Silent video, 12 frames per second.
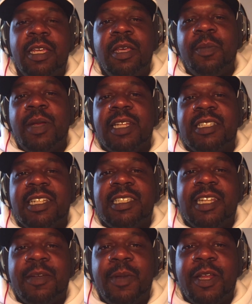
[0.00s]
but as I say,
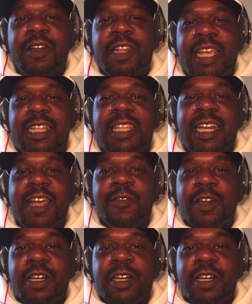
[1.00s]
better late than ever.